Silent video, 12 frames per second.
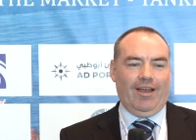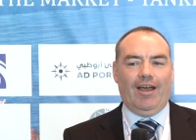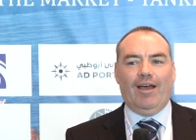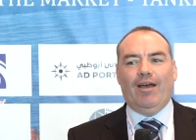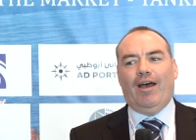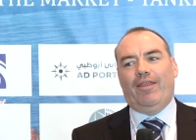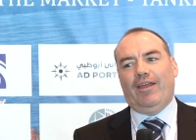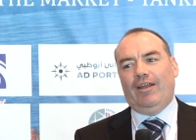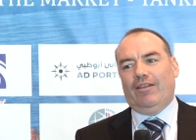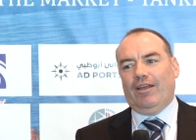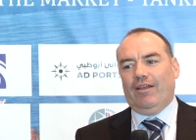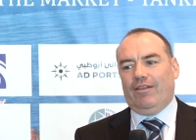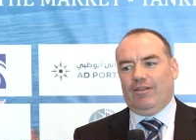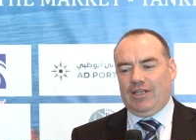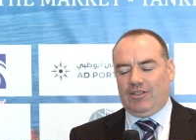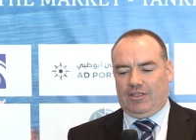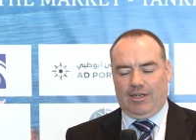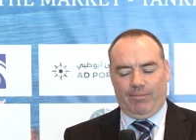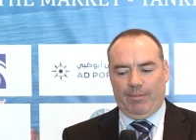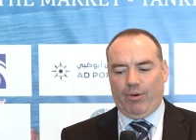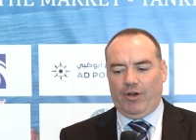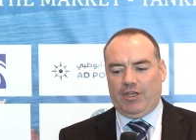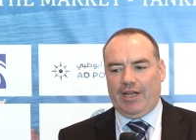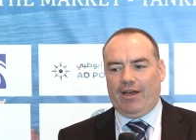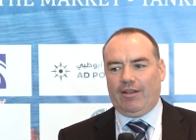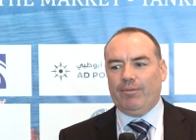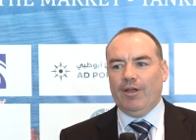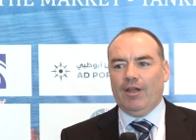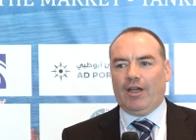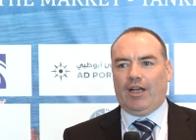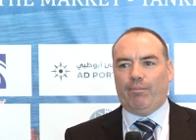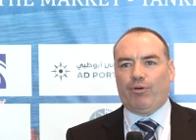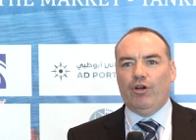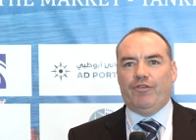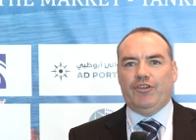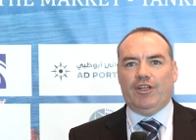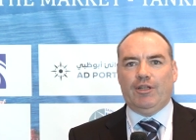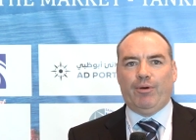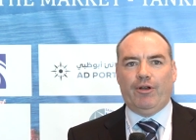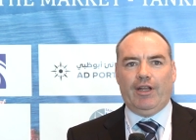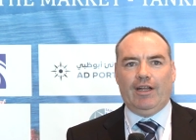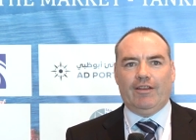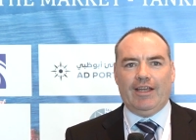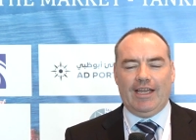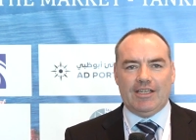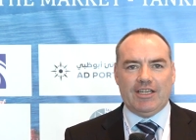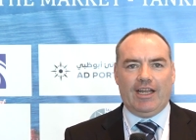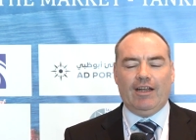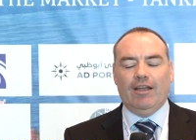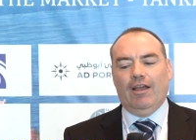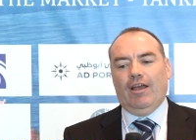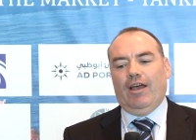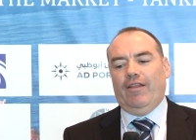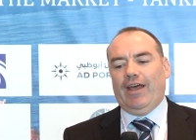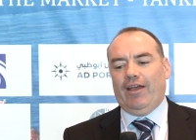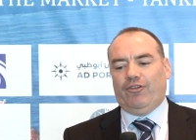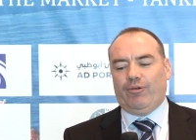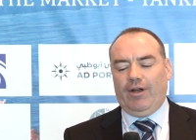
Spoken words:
I think that, as somebody pointed out, the kind of proof is in the pudding, the eating, and that's